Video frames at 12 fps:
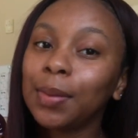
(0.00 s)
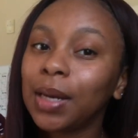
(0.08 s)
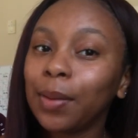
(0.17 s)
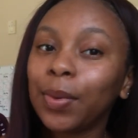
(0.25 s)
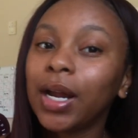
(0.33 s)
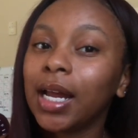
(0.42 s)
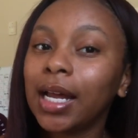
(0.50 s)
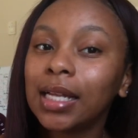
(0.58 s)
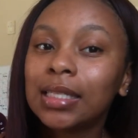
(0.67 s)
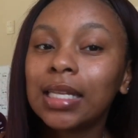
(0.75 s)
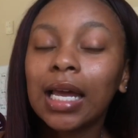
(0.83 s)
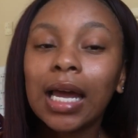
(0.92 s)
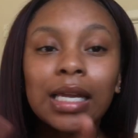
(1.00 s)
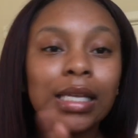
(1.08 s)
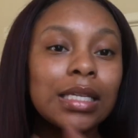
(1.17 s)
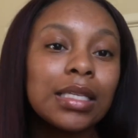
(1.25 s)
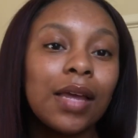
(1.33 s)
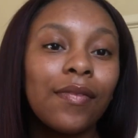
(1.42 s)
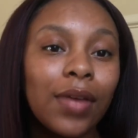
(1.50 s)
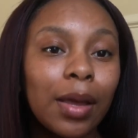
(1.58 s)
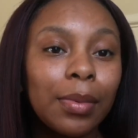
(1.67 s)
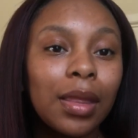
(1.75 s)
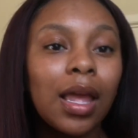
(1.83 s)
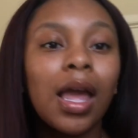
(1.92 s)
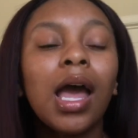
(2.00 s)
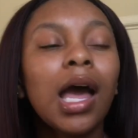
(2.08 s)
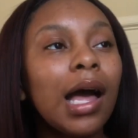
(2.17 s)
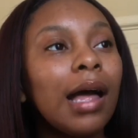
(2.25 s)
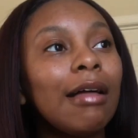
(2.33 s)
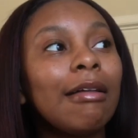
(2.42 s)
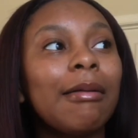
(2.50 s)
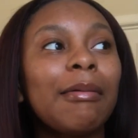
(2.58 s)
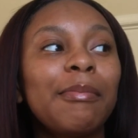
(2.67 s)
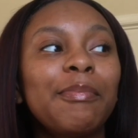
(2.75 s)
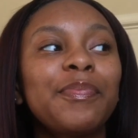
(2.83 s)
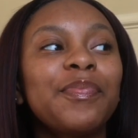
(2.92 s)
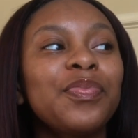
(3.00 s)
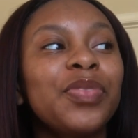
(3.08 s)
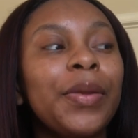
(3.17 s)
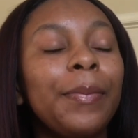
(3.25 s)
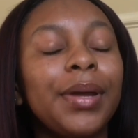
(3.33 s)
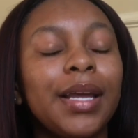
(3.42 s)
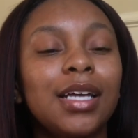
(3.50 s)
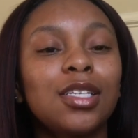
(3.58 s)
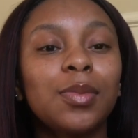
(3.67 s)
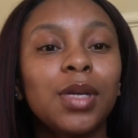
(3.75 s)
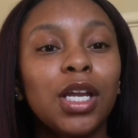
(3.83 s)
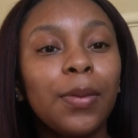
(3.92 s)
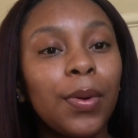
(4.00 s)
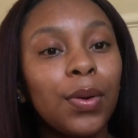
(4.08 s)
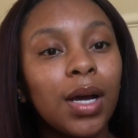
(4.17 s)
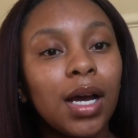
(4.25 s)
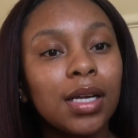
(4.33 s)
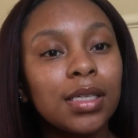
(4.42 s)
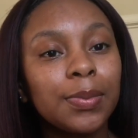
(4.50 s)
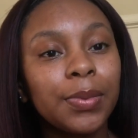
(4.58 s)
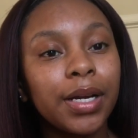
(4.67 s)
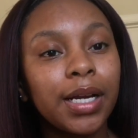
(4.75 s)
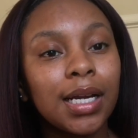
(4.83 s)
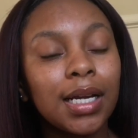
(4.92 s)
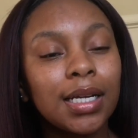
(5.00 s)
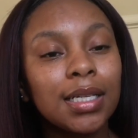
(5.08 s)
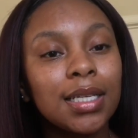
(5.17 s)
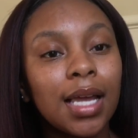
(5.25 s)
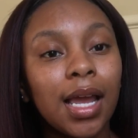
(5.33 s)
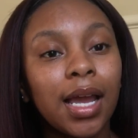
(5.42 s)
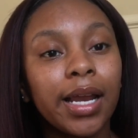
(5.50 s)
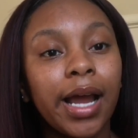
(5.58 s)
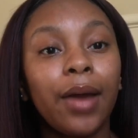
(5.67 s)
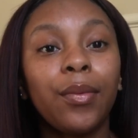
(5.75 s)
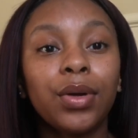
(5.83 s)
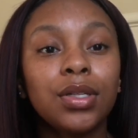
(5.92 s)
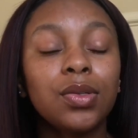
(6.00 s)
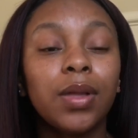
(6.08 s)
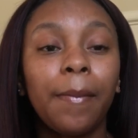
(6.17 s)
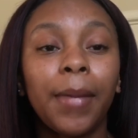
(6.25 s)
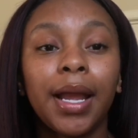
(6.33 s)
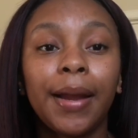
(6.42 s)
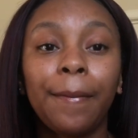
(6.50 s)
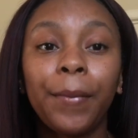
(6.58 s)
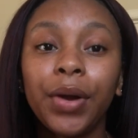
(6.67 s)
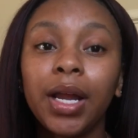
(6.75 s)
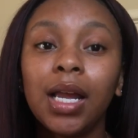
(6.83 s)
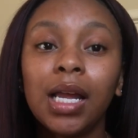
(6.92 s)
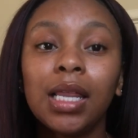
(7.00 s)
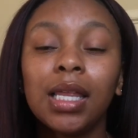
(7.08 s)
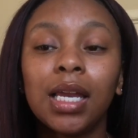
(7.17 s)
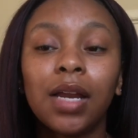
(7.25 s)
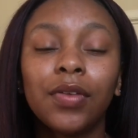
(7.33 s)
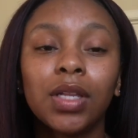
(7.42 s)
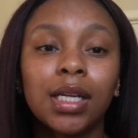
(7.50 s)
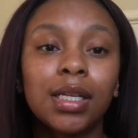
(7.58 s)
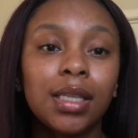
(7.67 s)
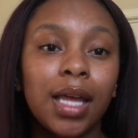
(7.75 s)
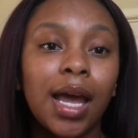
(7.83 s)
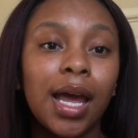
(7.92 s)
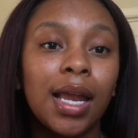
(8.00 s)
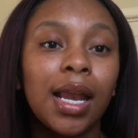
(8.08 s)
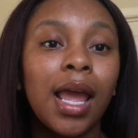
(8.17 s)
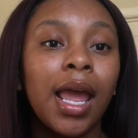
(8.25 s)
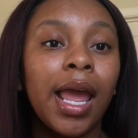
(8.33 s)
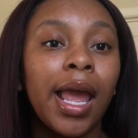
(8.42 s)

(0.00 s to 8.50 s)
Lemonade braids, they kind of in the same family. But yes, I'm getting Pocahontas braids, and I want to let my hair breathe and everything like that.